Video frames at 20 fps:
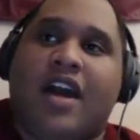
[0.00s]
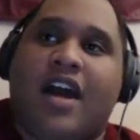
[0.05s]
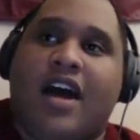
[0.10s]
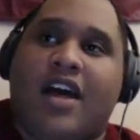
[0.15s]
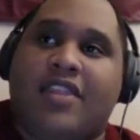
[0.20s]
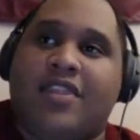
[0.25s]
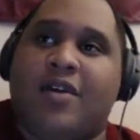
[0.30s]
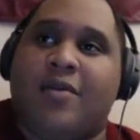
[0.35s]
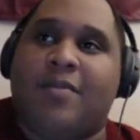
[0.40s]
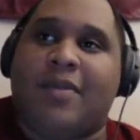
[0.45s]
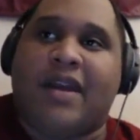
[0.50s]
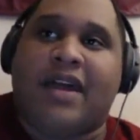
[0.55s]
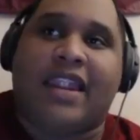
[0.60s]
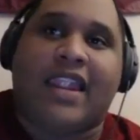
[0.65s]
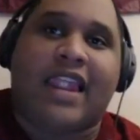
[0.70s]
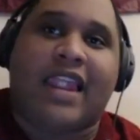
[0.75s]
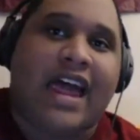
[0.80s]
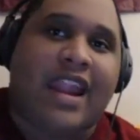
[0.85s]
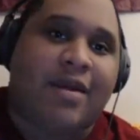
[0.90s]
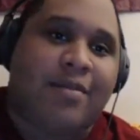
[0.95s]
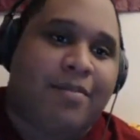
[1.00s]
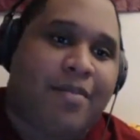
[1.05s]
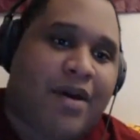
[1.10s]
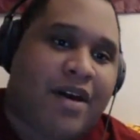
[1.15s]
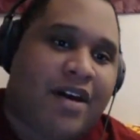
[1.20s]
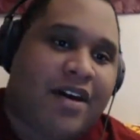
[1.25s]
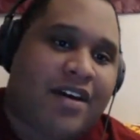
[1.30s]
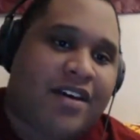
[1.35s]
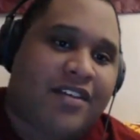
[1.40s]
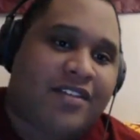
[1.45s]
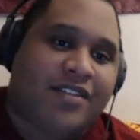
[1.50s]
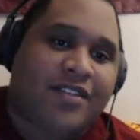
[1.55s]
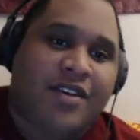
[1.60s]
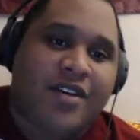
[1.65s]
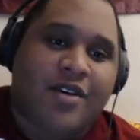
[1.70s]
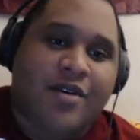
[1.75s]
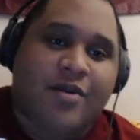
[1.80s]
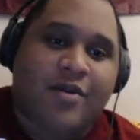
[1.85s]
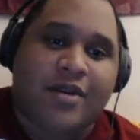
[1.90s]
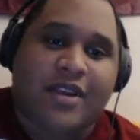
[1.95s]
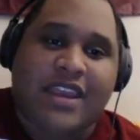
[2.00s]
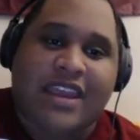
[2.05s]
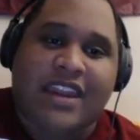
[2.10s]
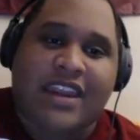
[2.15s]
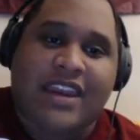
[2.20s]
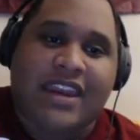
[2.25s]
There'll be a lot of buzz. We'll get